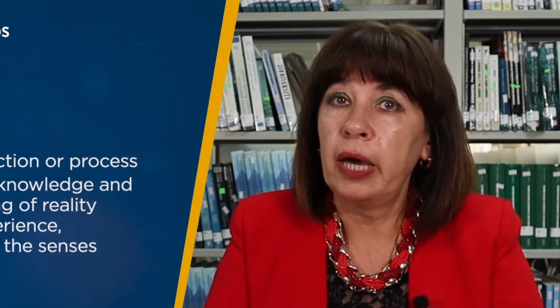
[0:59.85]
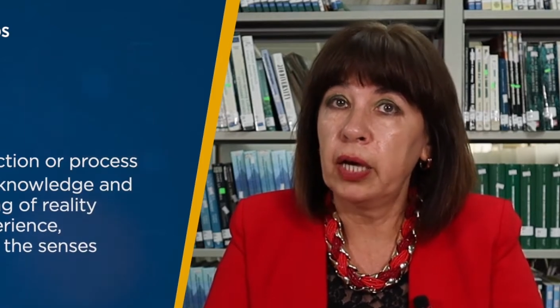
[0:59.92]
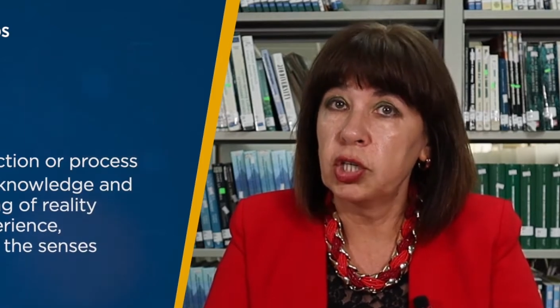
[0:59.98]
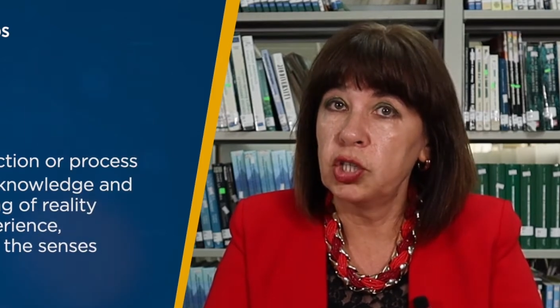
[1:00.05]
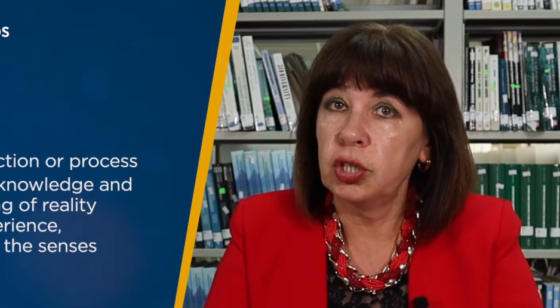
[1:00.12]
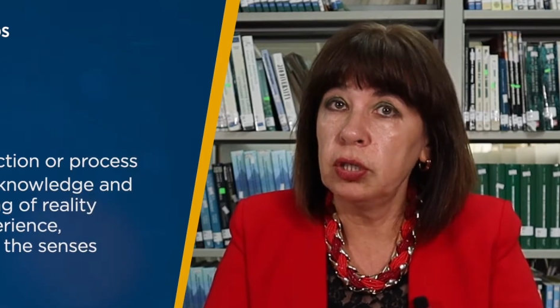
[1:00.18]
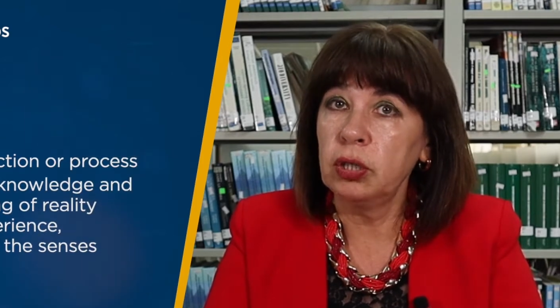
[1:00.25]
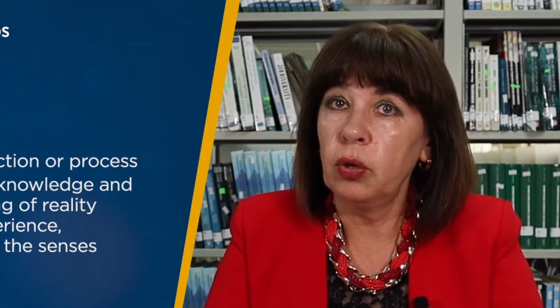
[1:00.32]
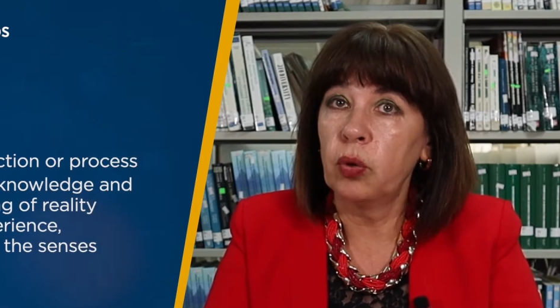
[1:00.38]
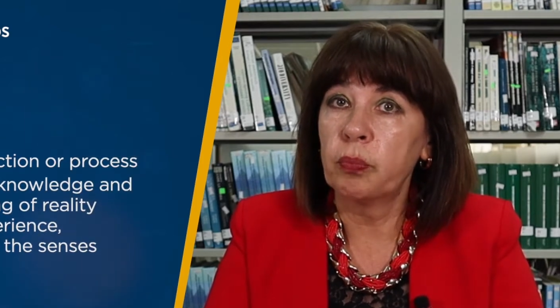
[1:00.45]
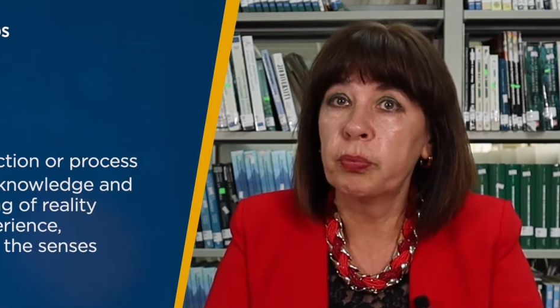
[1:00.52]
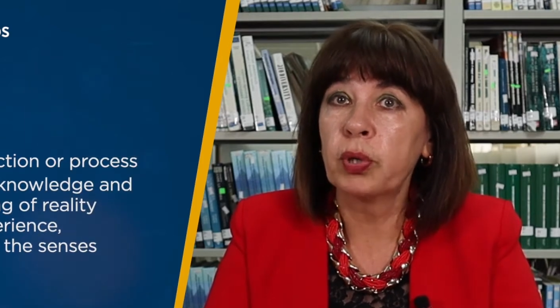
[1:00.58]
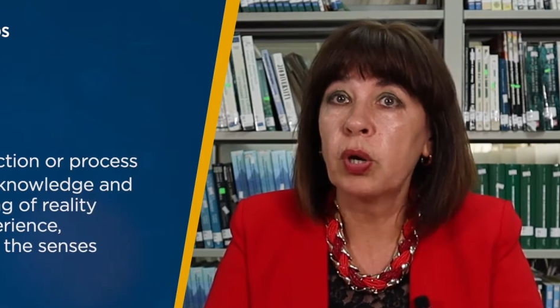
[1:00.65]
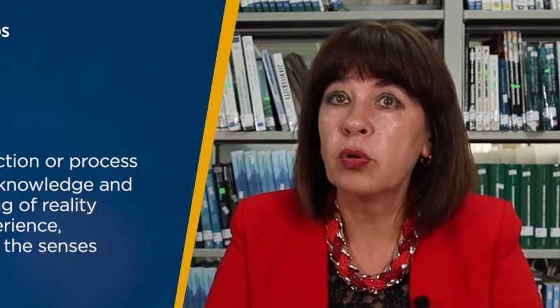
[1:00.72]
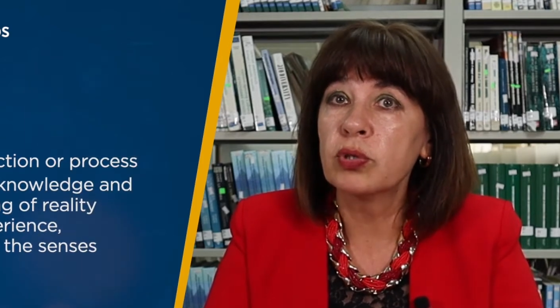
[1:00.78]
action or
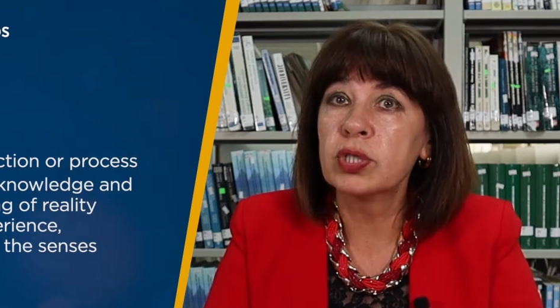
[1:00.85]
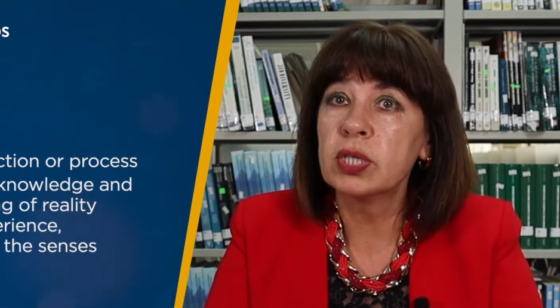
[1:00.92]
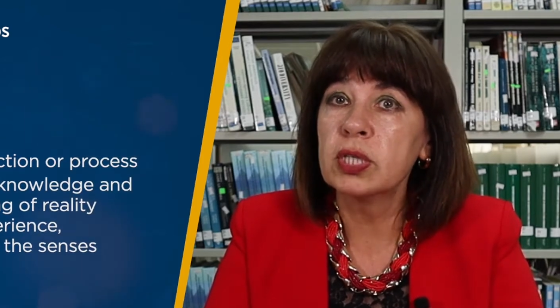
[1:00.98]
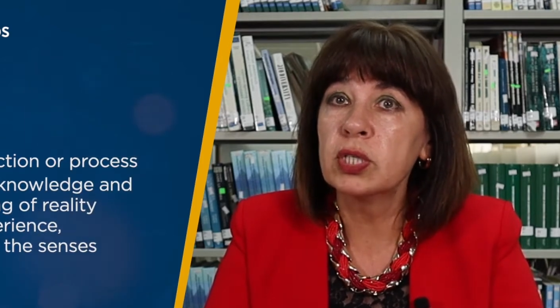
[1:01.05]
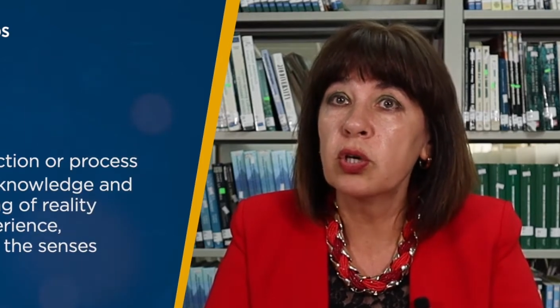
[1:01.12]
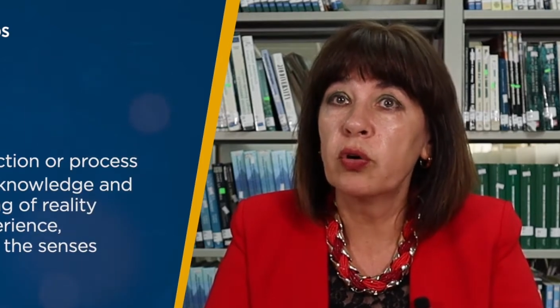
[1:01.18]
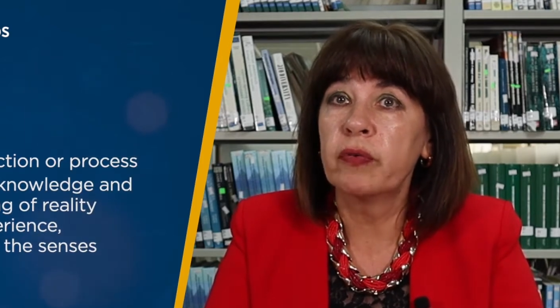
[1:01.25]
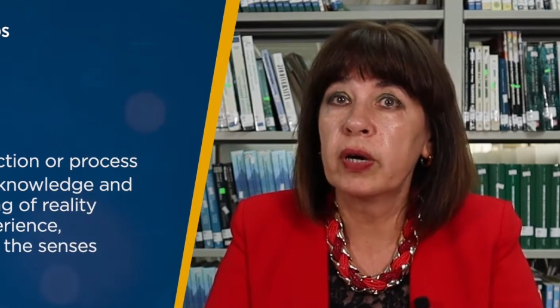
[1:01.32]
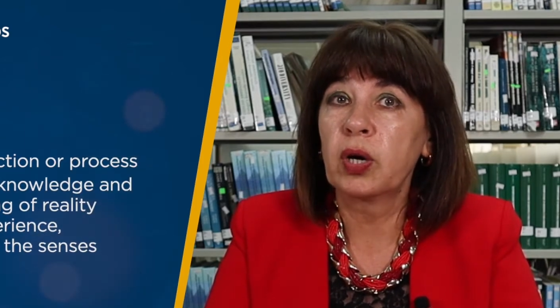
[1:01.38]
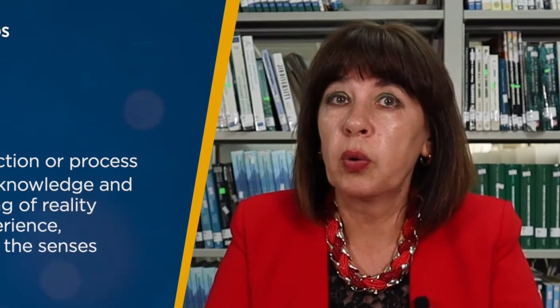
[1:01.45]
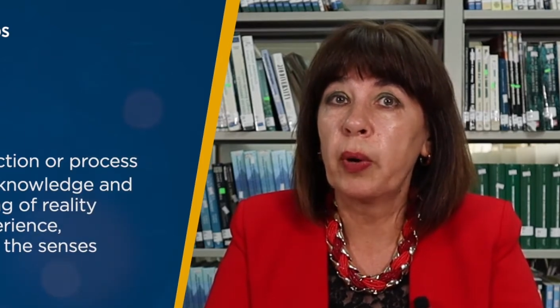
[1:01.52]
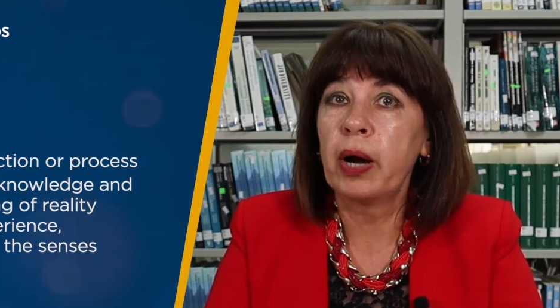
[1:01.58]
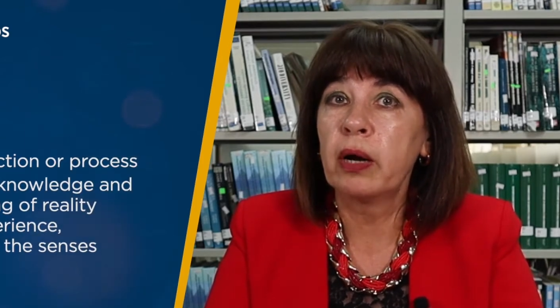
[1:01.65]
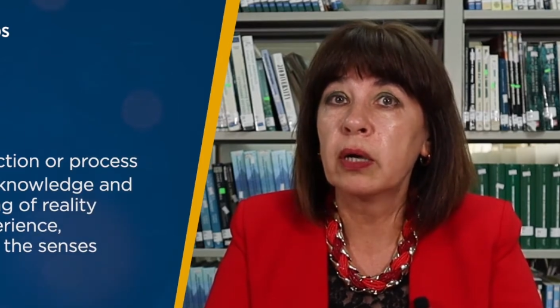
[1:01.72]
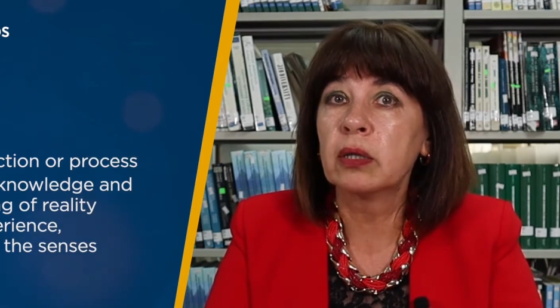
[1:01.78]
process of
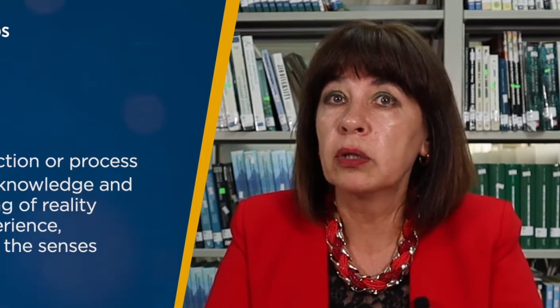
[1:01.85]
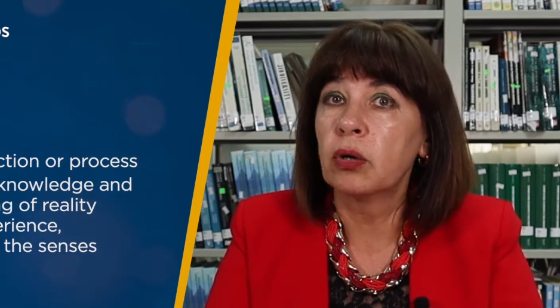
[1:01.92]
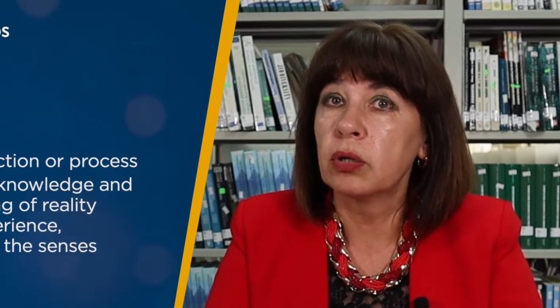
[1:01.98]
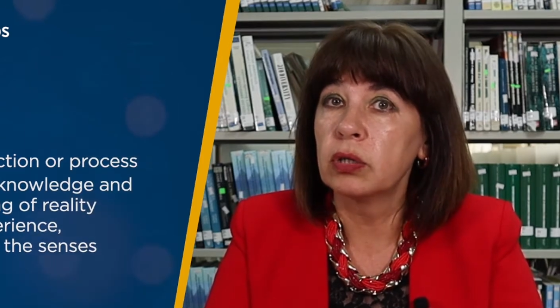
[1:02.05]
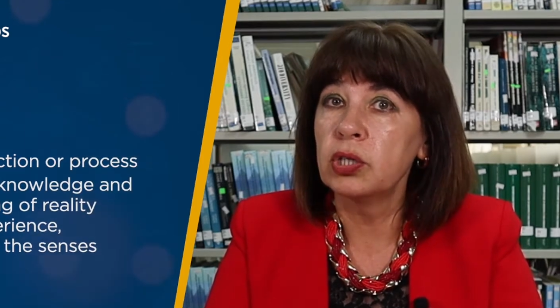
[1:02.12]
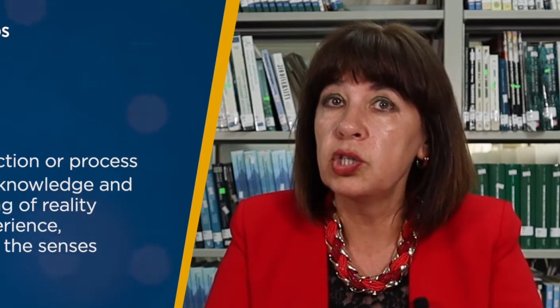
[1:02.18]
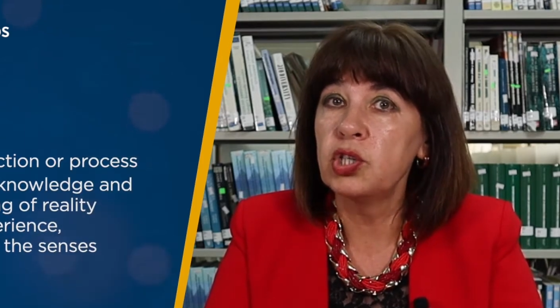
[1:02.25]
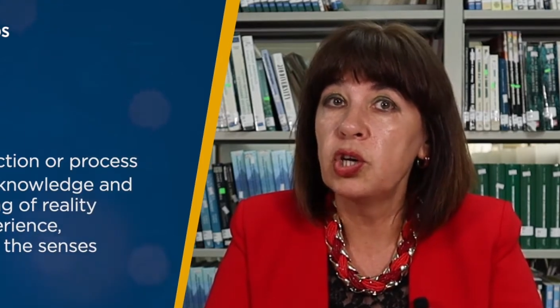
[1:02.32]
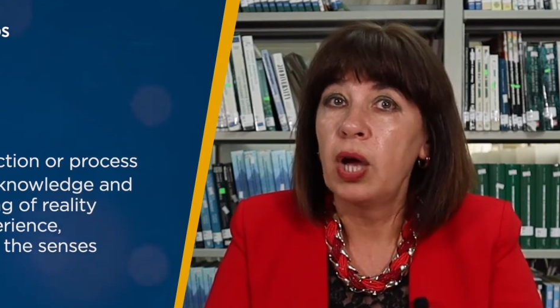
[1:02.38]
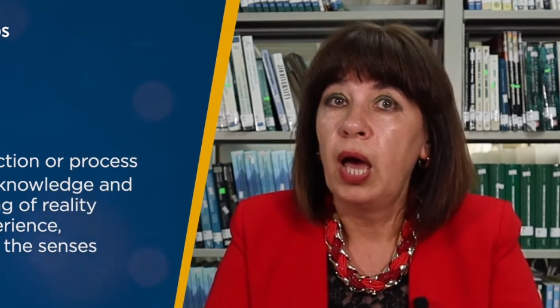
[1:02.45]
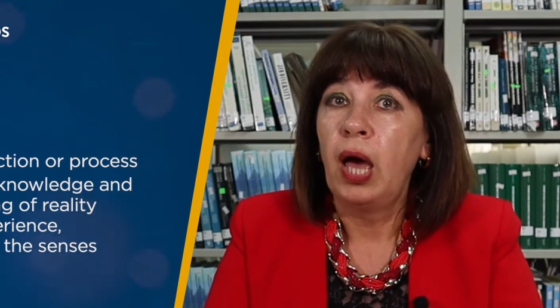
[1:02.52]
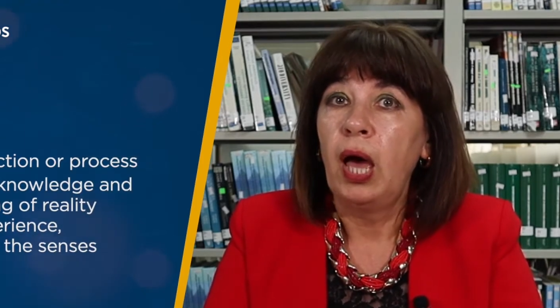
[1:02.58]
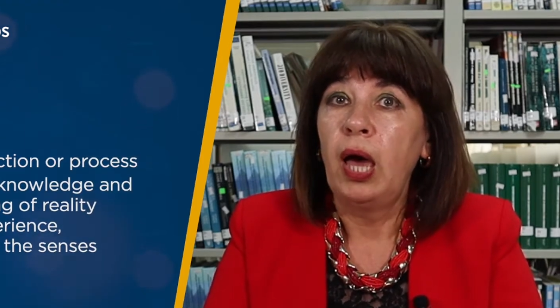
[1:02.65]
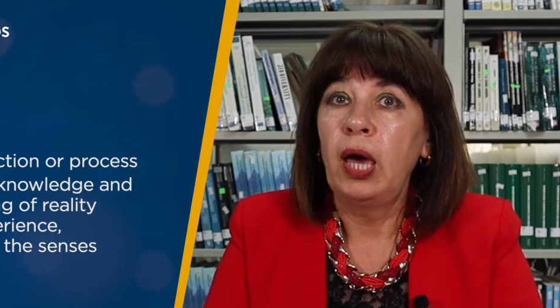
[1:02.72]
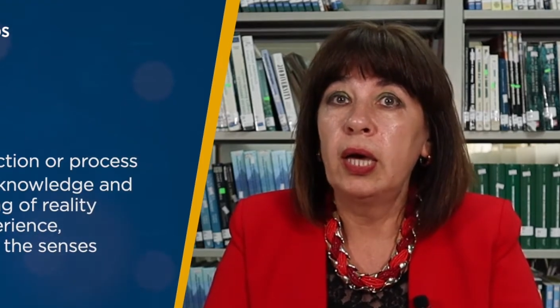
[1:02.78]
acquiring knowledge
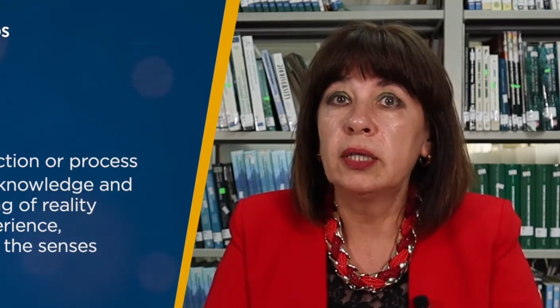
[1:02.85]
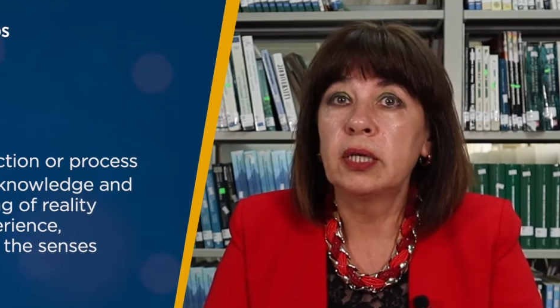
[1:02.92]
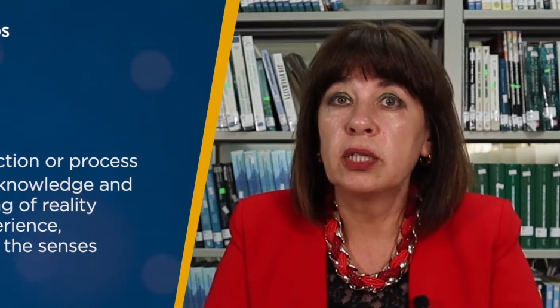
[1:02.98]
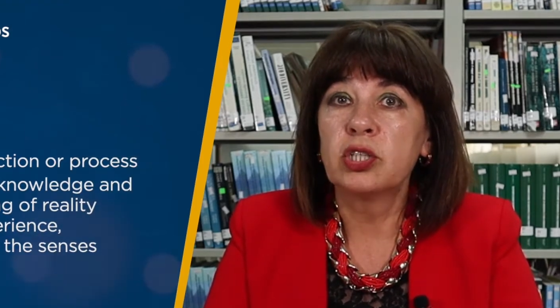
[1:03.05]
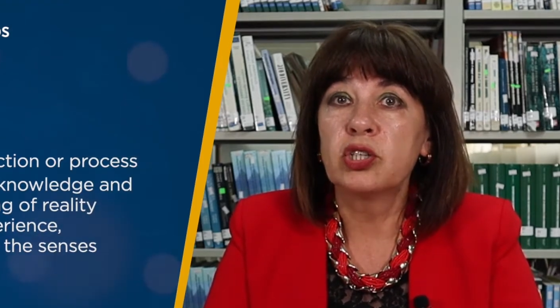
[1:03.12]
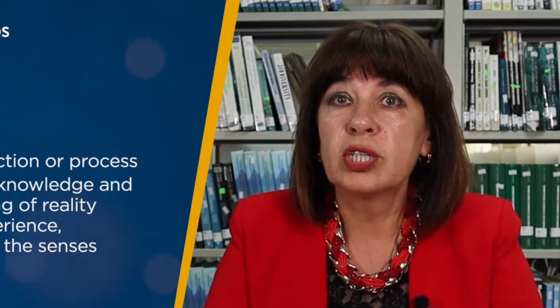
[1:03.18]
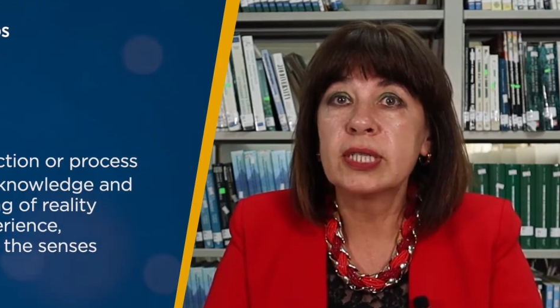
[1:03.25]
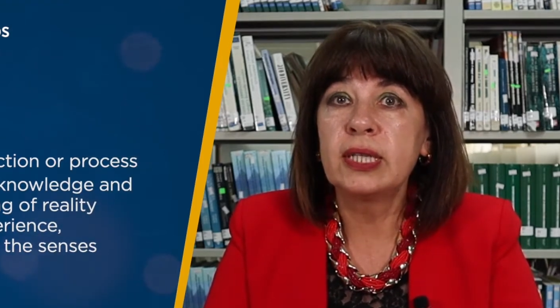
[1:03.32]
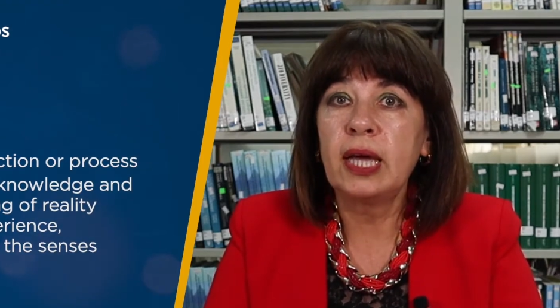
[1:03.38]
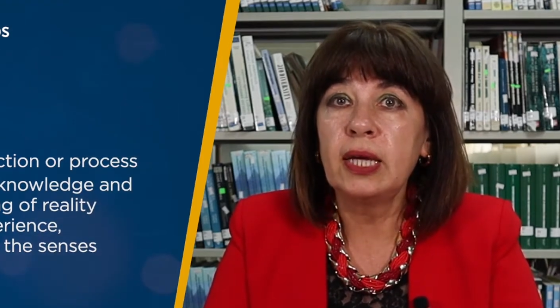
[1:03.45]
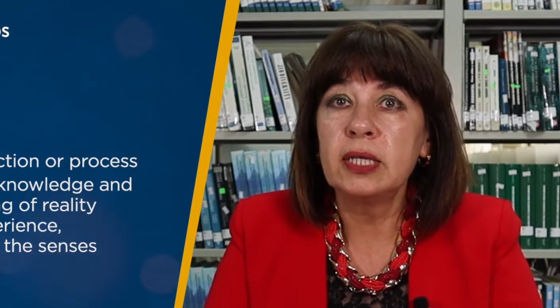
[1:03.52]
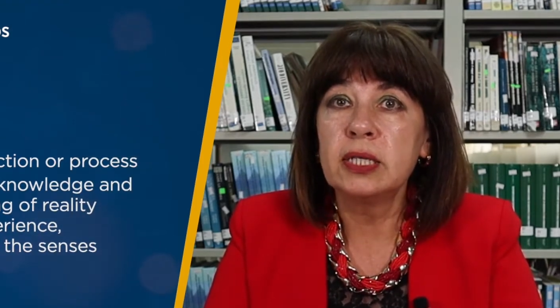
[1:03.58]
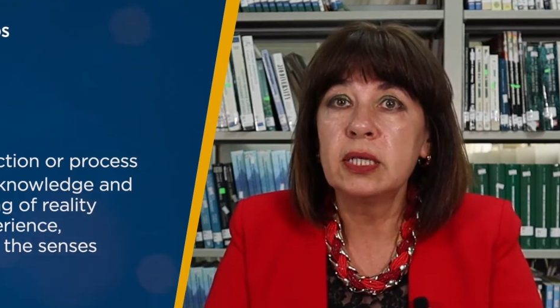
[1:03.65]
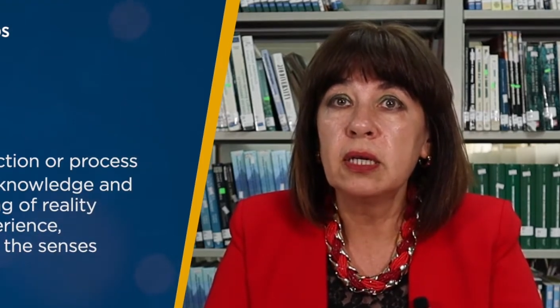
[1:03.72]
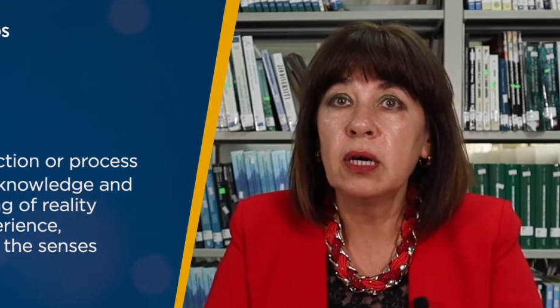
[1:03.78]
and
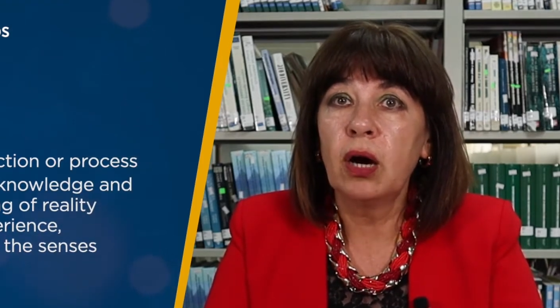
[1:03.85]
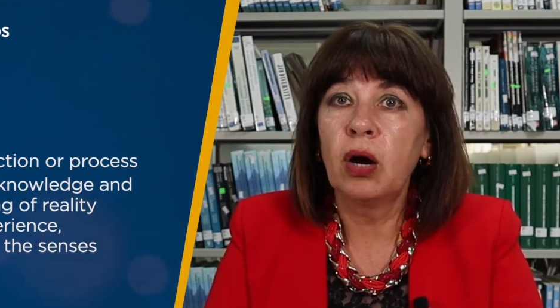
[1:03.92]
understanding